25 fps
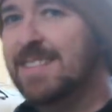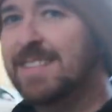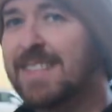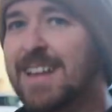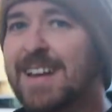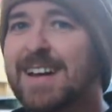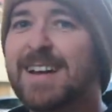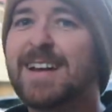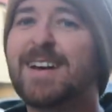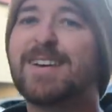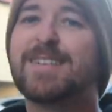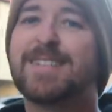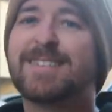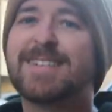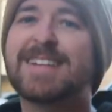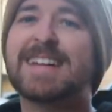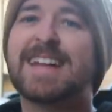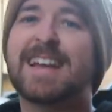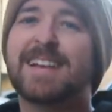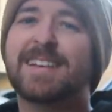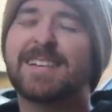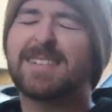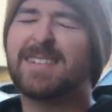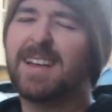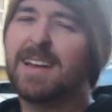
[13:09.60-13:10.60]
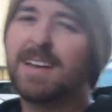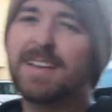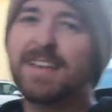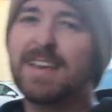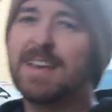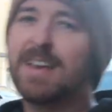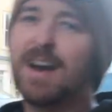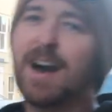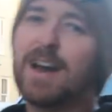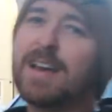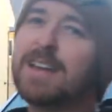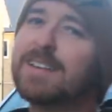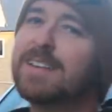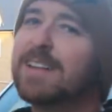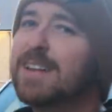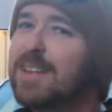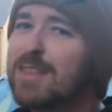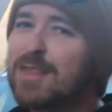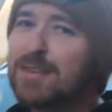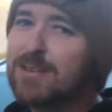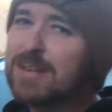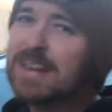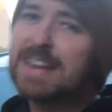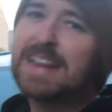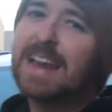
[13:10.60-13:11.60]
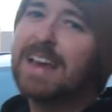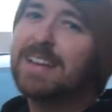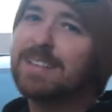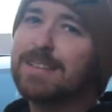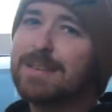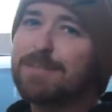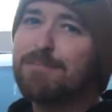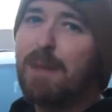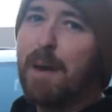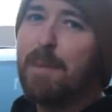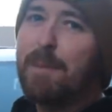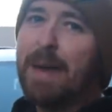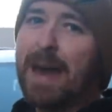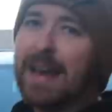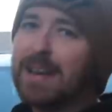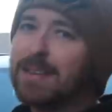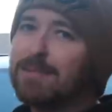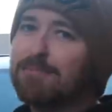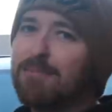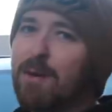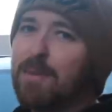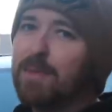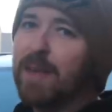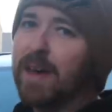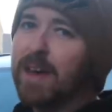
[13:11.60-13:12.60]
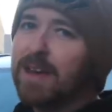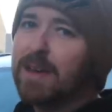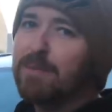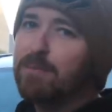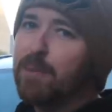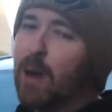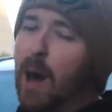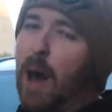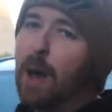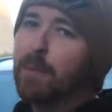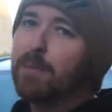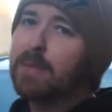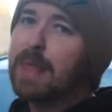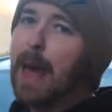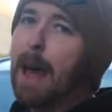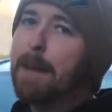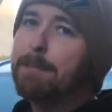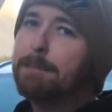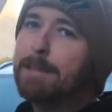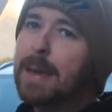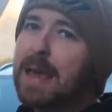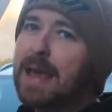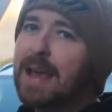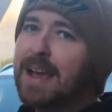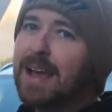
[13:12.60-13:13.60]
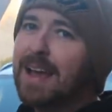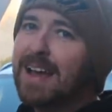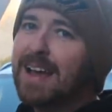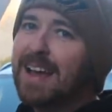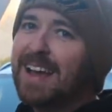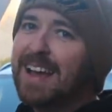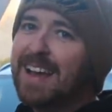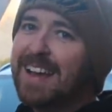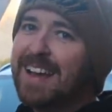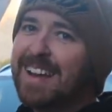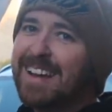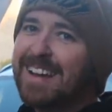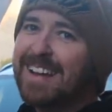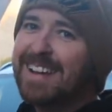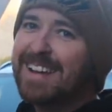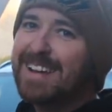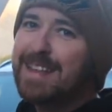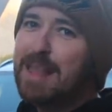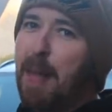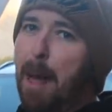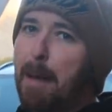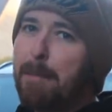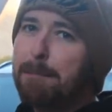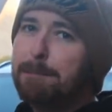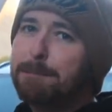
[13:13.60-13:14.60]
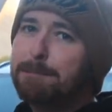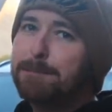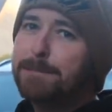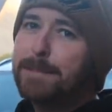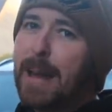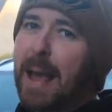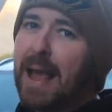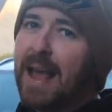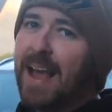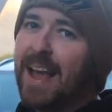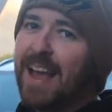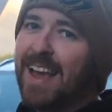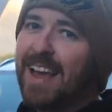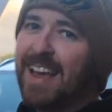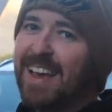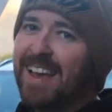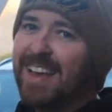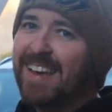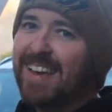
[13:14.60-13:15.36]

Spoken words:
No, 3 days, because I can, 3 days is my maximum that I can put up with that. Bing, bing.